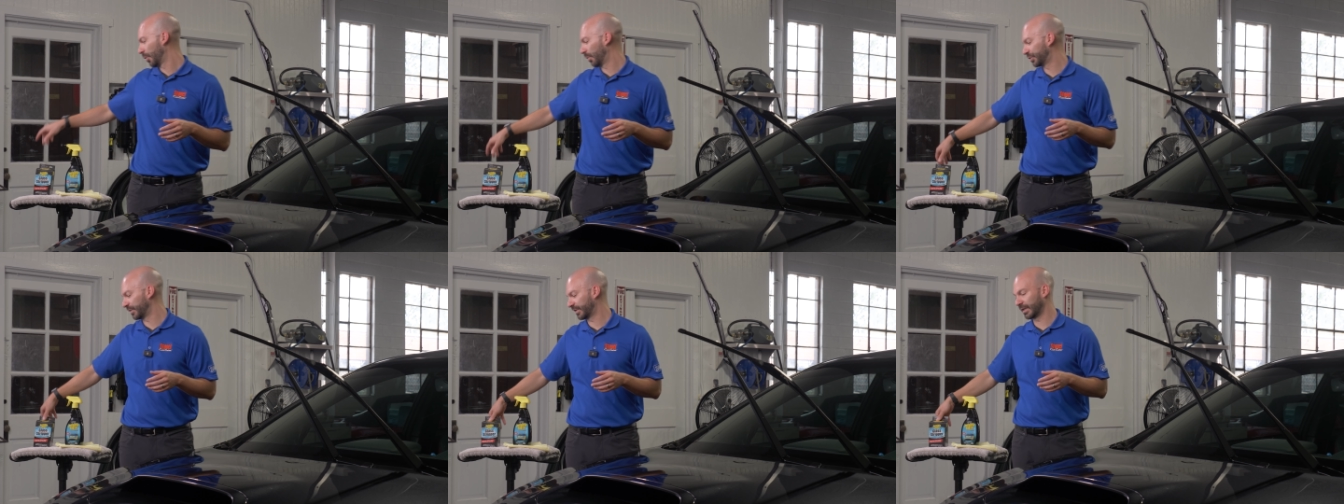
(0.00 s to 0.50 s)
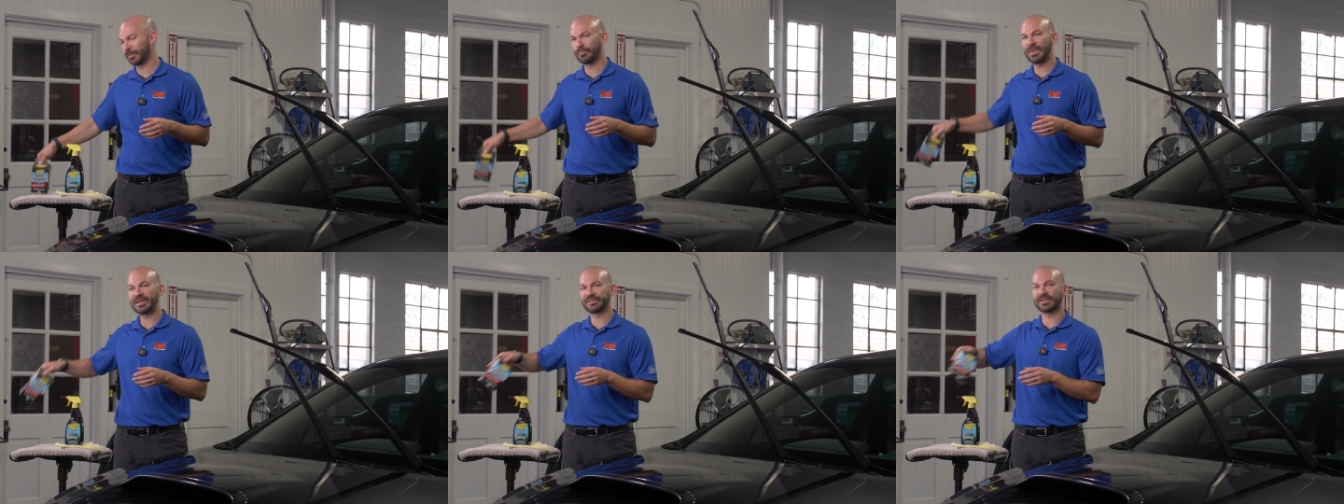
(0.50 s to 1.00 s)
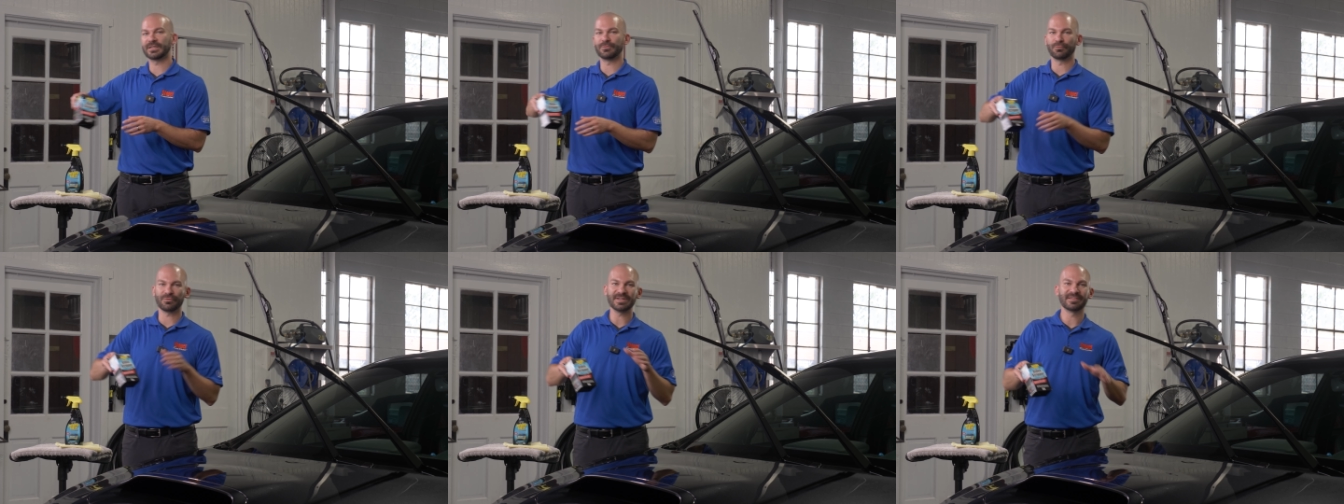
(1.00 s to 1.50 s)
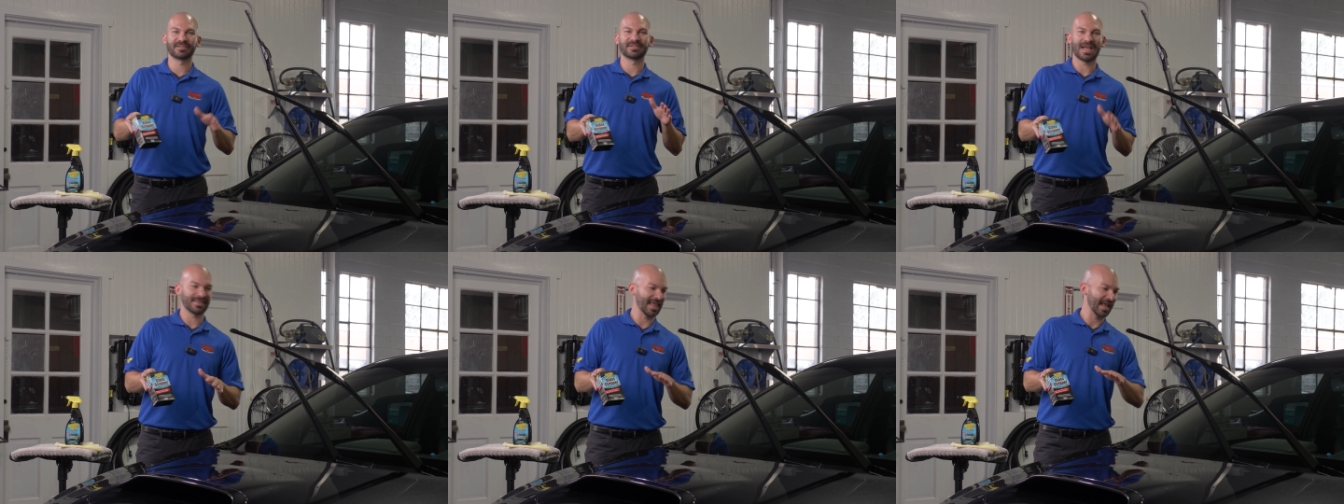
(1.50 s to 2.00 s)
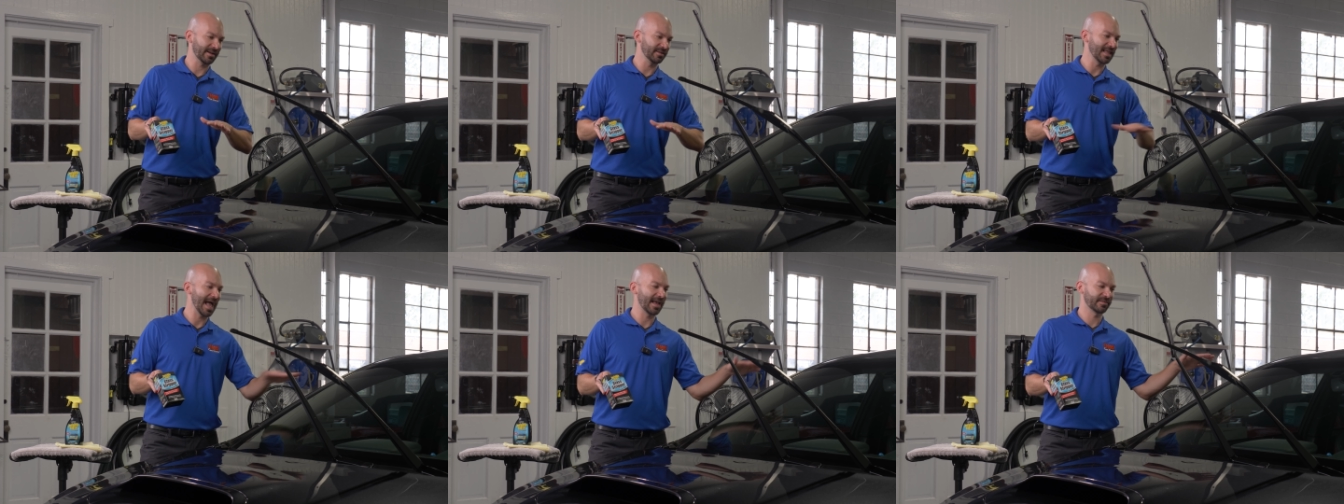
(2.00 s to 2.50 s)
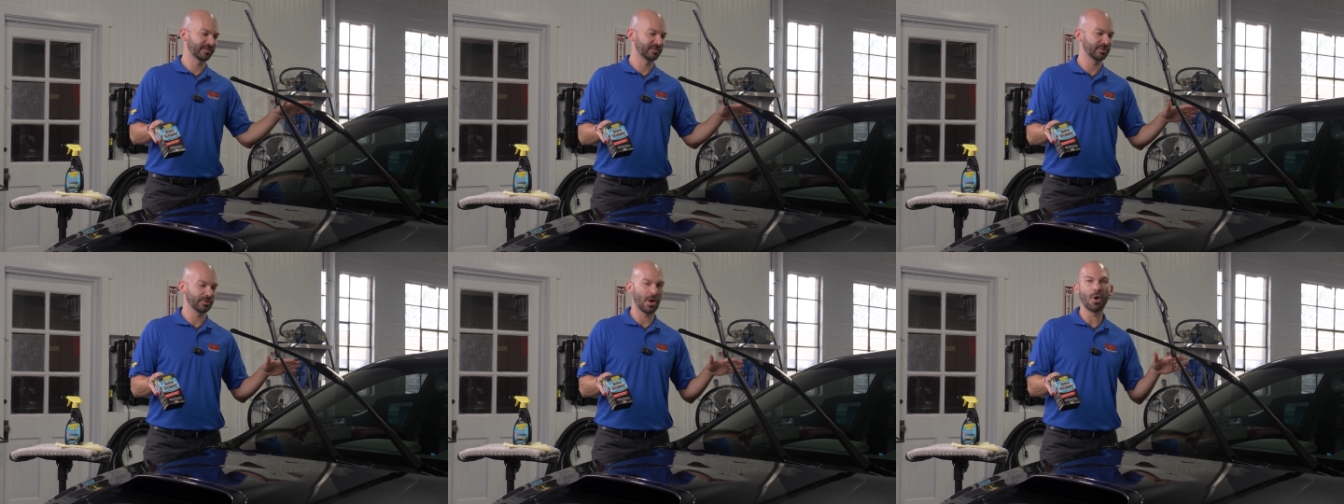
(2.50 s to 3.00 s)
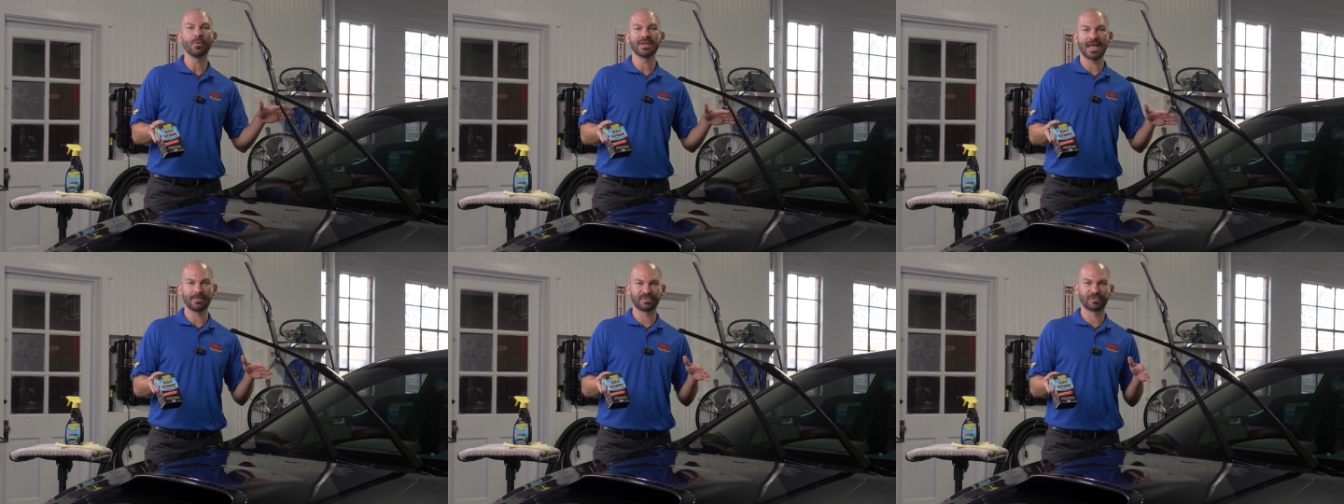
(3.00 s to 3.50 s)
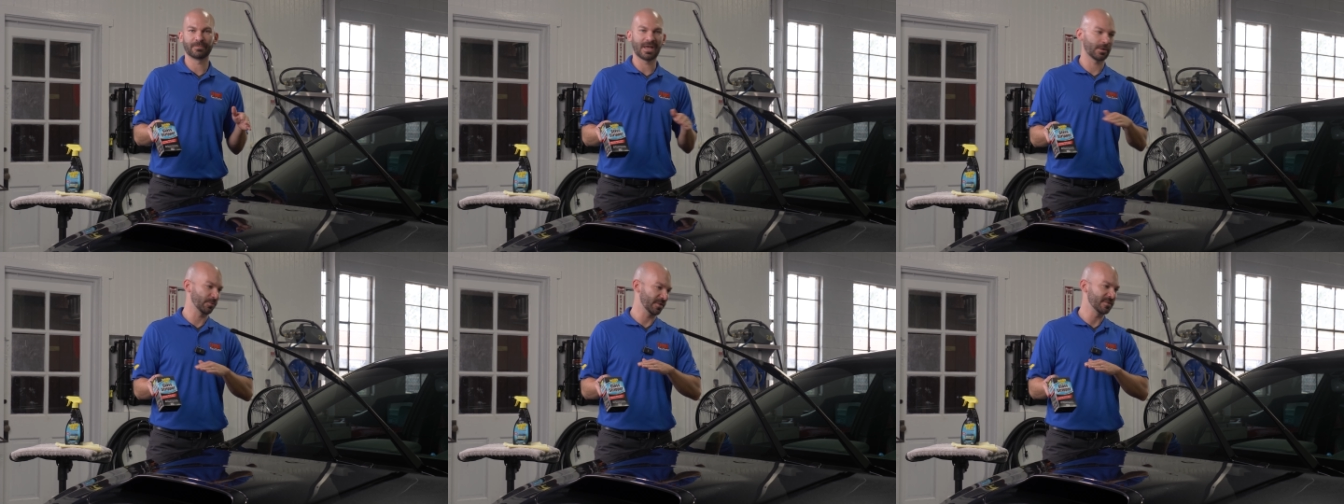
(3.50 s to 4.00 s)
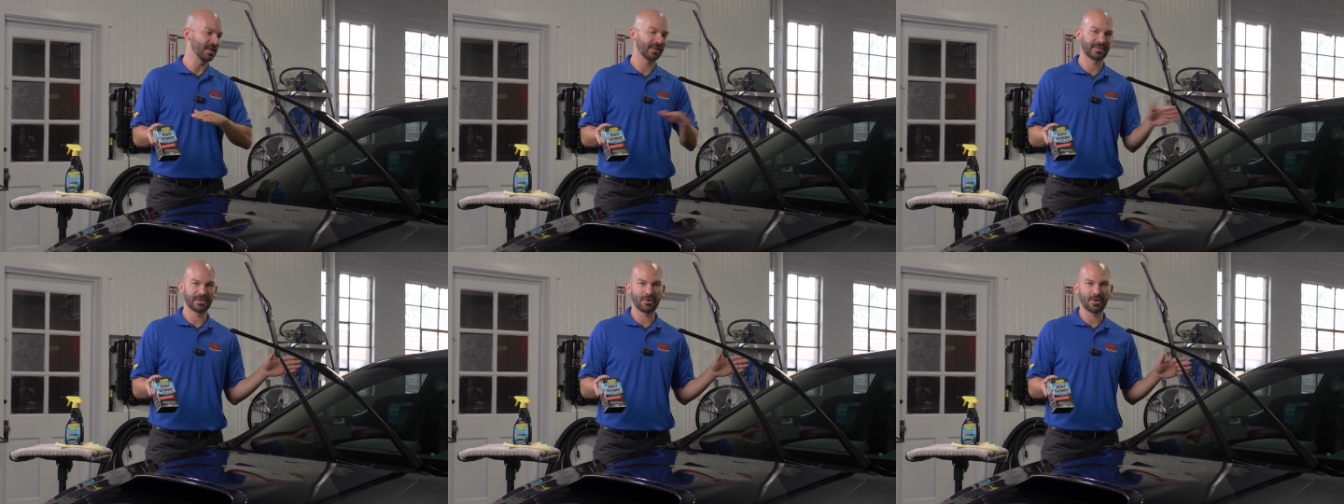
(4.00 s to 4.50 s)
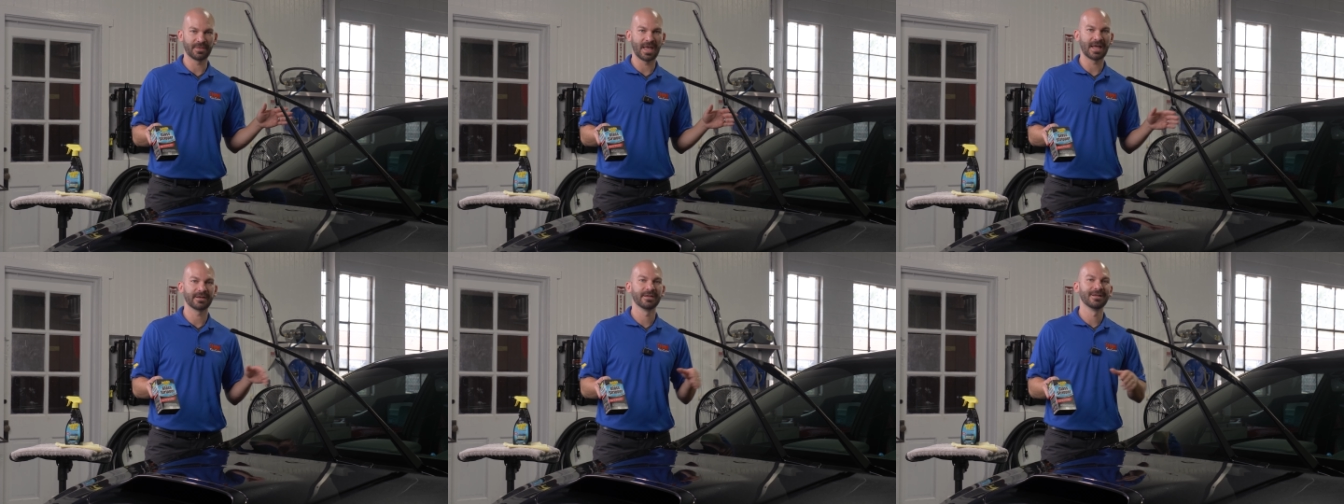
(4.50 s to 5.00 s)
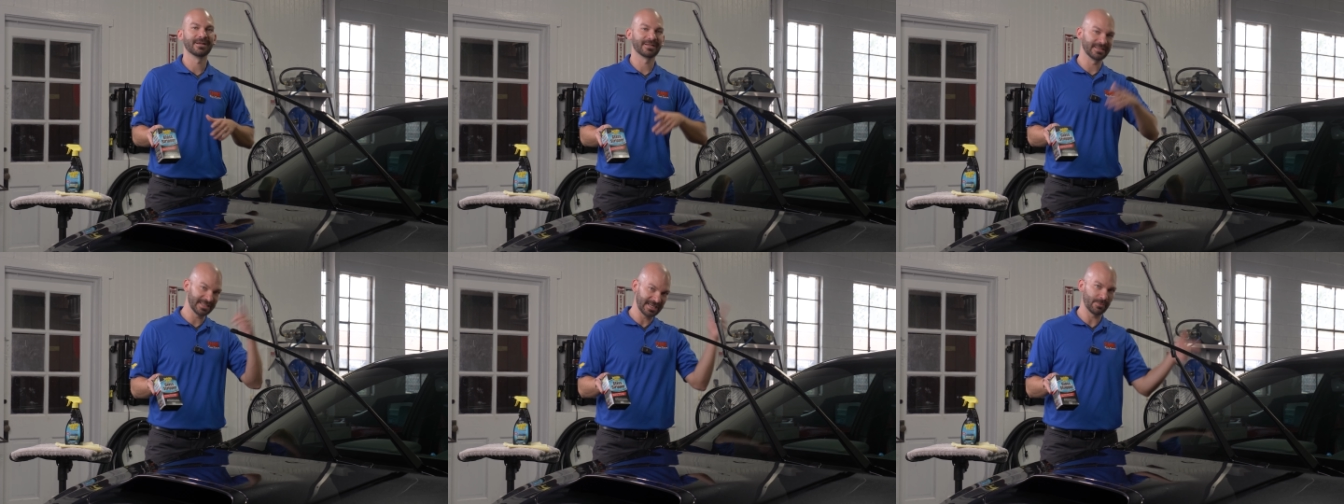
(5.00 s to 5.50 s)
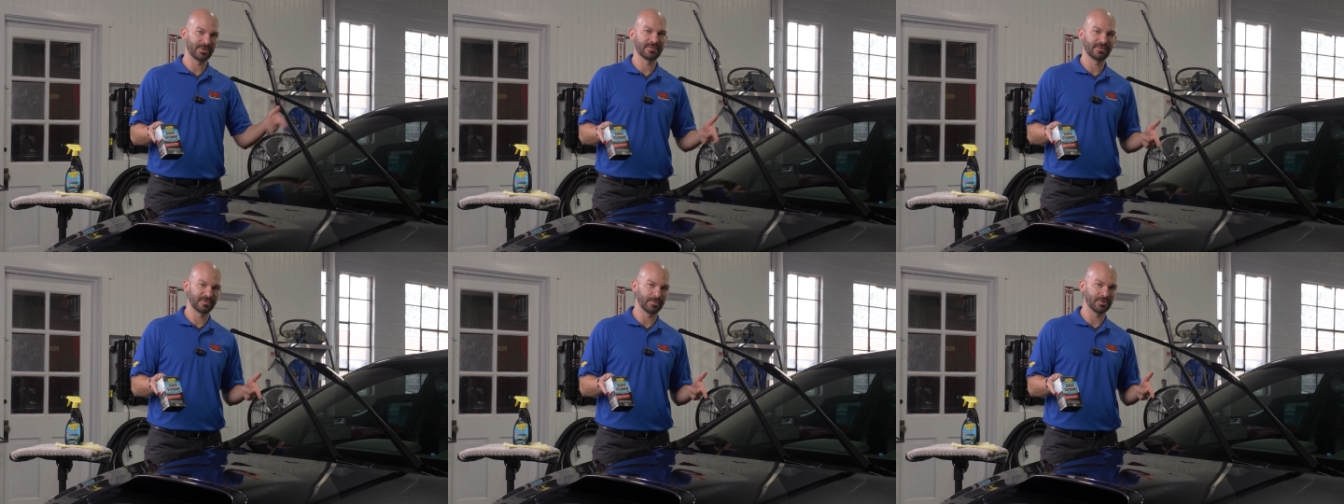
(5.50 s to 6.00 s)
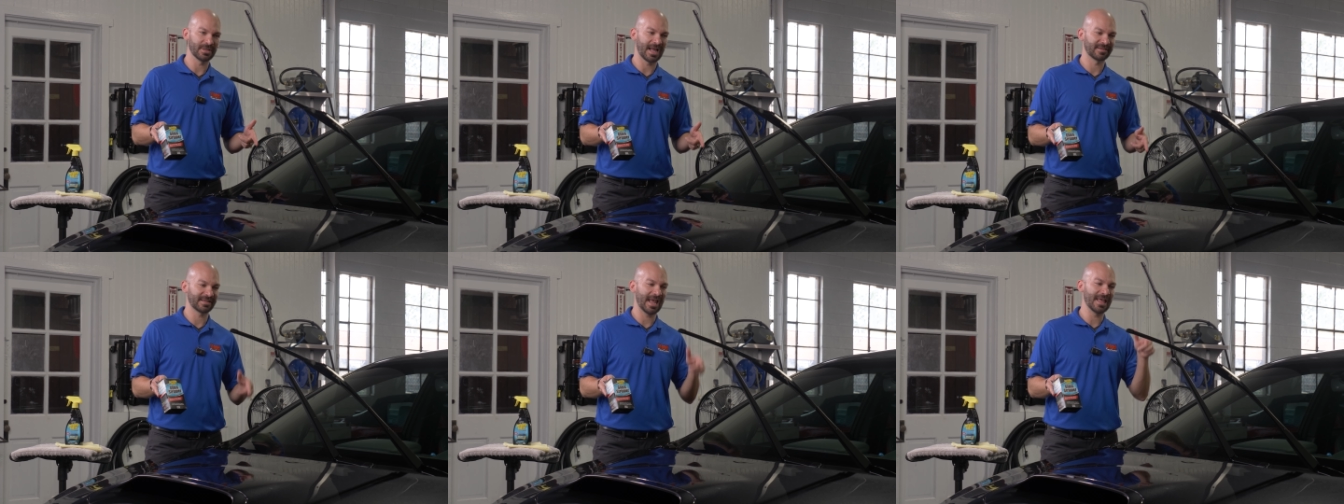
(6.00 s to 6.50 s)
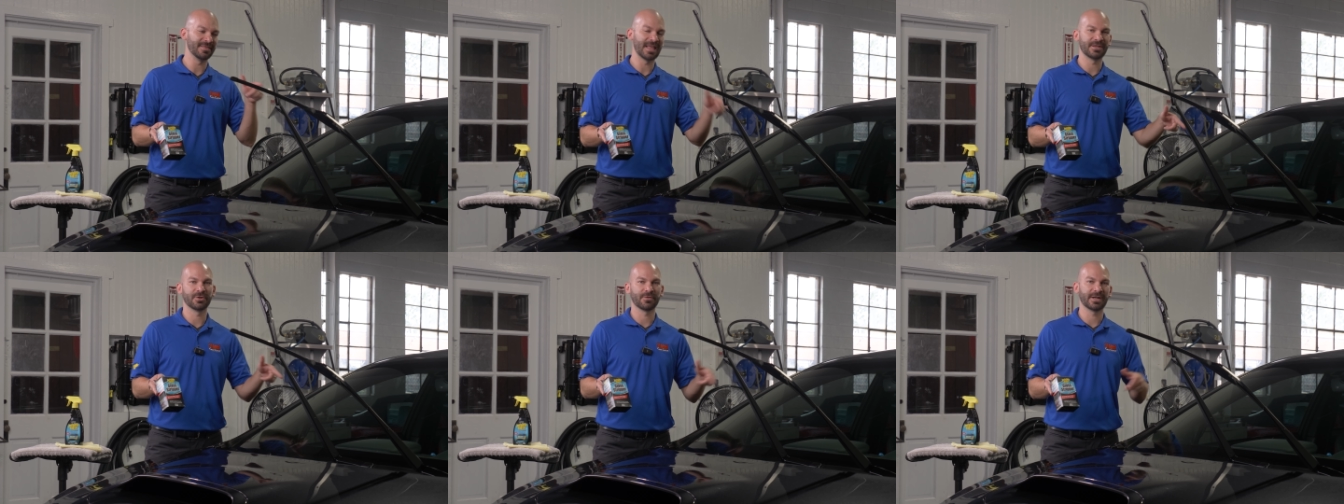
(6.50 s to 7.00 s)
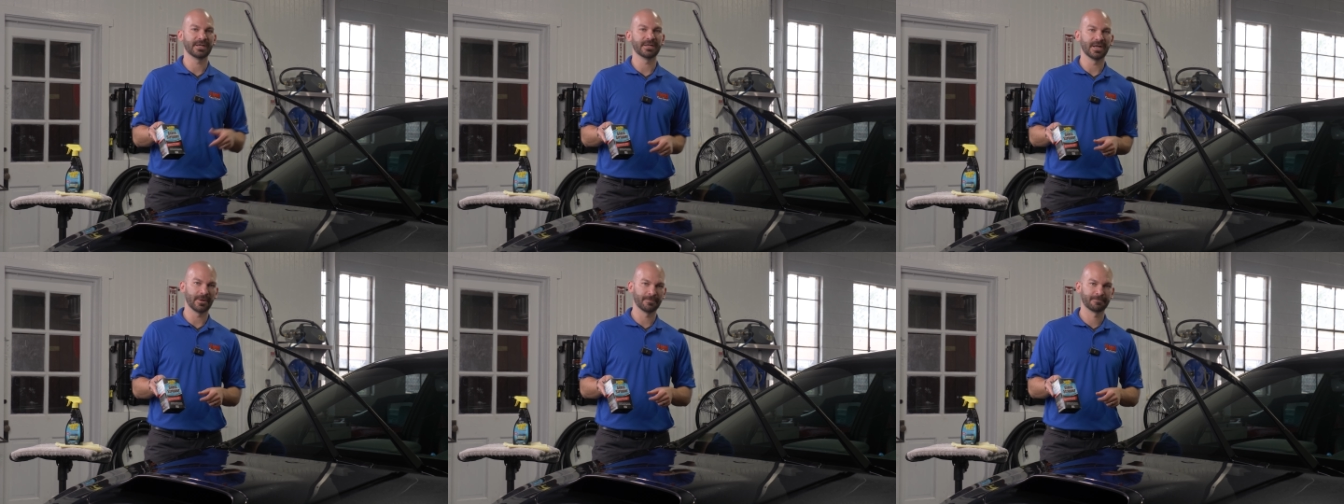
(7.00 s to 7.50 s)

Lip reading: which is gonna basically reset that glass to OEM spec with nothing on that. Clean it with Invisible Glass, and then you're ready to go.